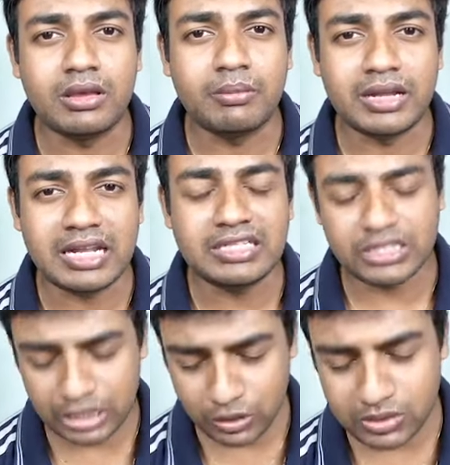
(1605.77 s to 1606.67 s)
But I
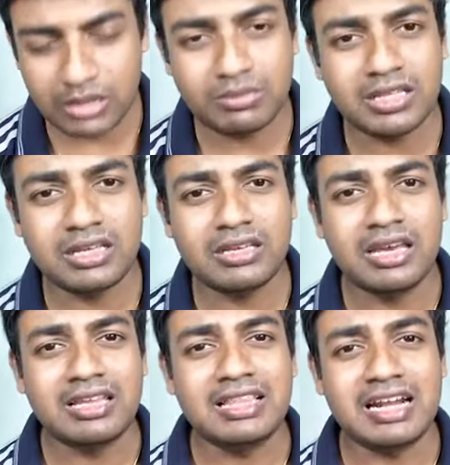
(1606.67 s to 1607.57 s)
tell you something,
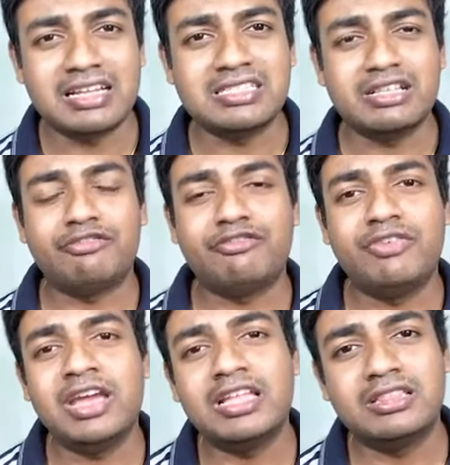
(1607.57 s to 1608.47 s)
that is the
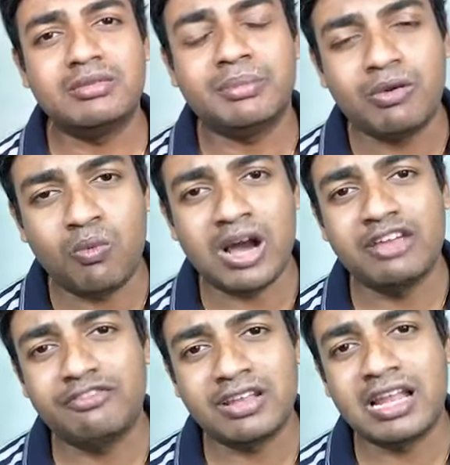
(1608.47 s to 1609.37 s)
faith my
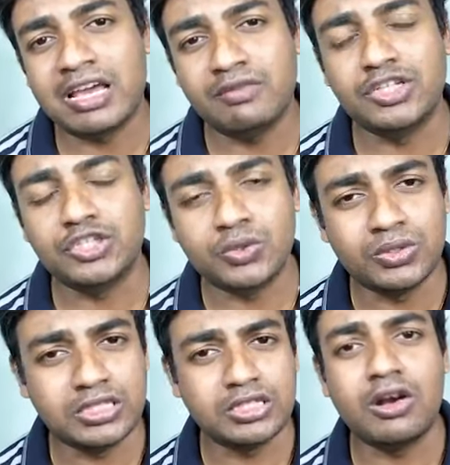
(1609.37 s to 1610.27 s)
wife and I, we showed
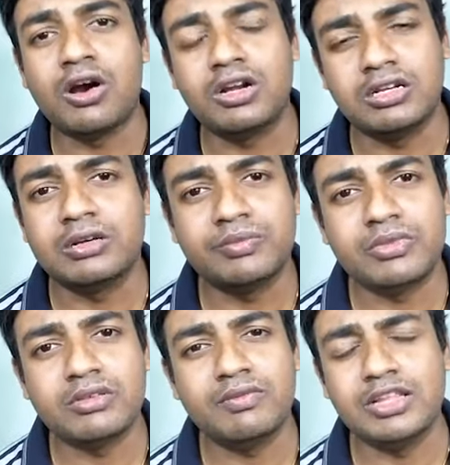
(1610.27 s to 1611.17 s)
in God.
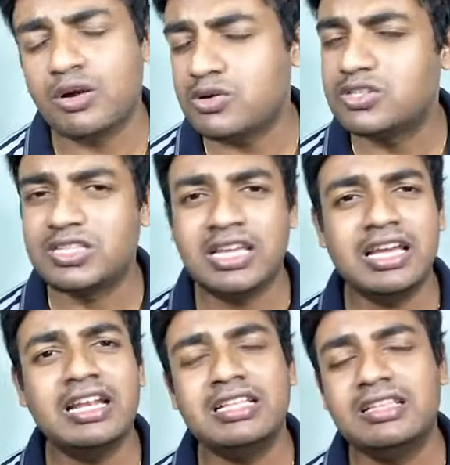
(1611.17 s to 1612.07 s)
Without seeing
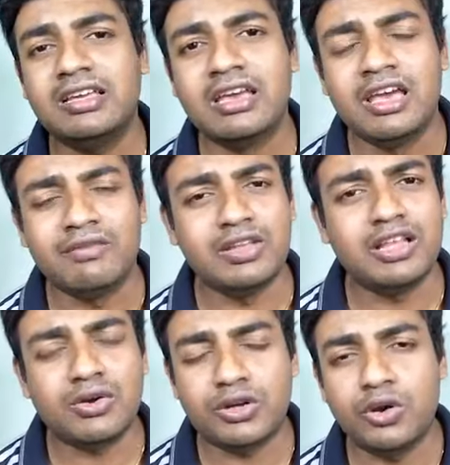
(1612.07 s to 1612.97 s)
anything,
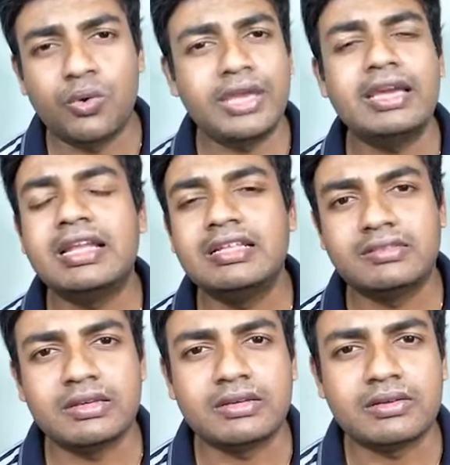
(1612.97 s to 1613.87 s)
without knowing
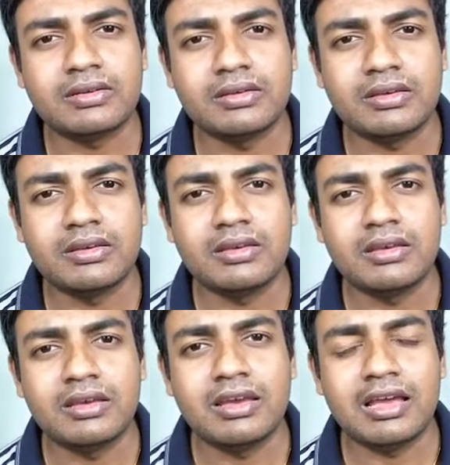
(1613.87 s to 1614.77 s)
anything.
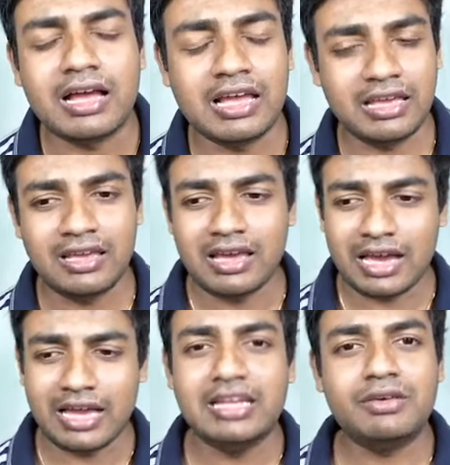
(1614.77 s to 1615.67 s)
I
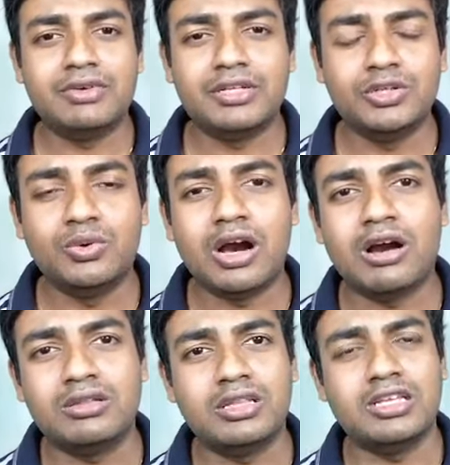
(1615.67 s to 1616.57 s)
never knew
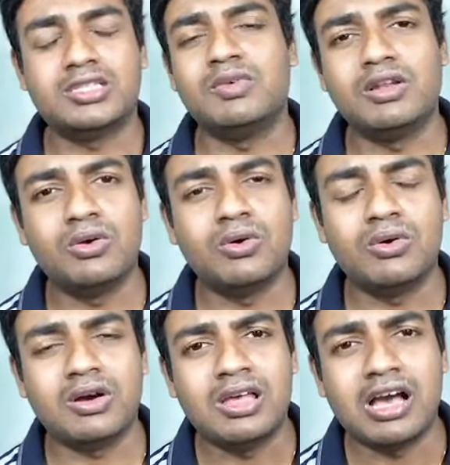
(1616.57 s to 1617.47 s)
how things will
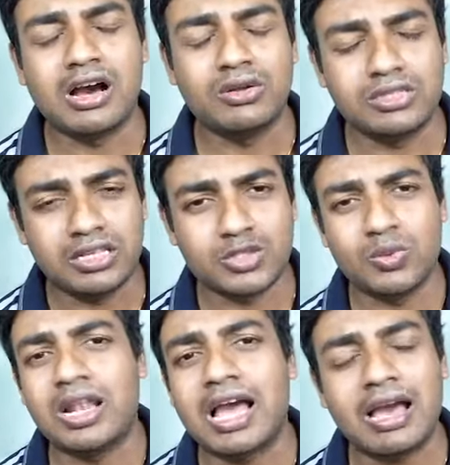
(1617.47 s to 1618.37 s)
go, how things
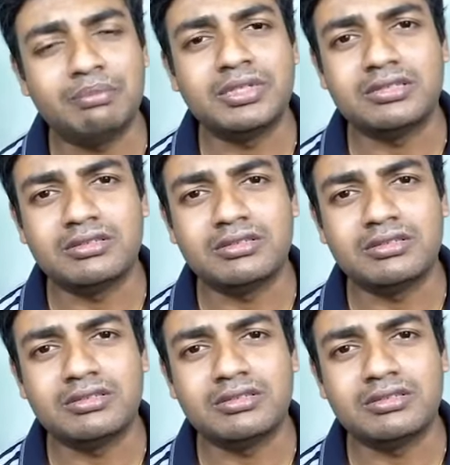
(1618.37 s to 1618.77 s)
will happen.